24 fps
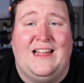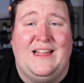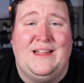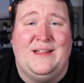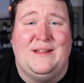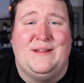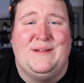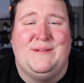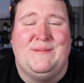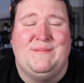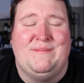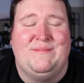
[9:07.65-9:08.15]

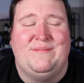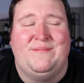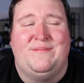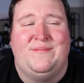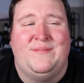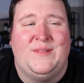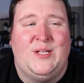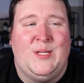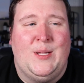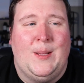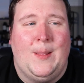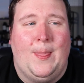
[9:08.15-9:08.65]

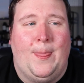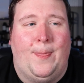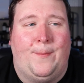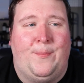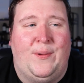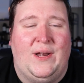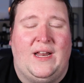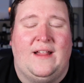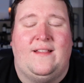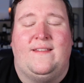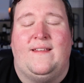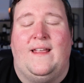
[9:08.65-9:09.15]

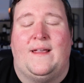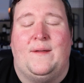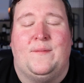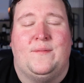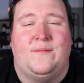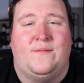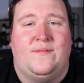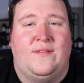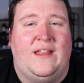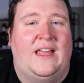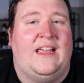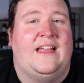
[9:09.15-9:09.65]
But it's like
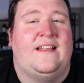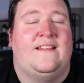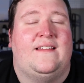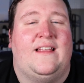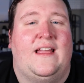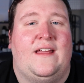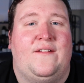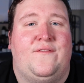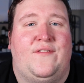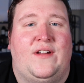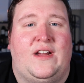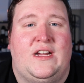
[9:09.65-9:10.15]
I
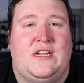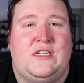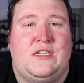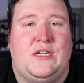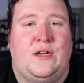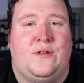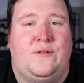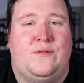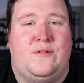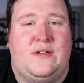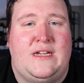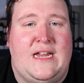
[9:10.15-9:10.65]
said, very
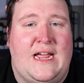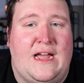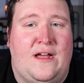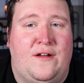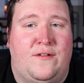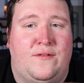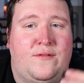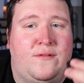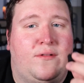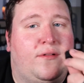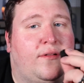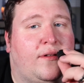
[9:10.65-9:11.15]
toned
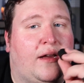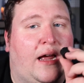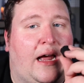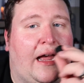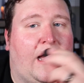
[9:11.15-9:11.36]
down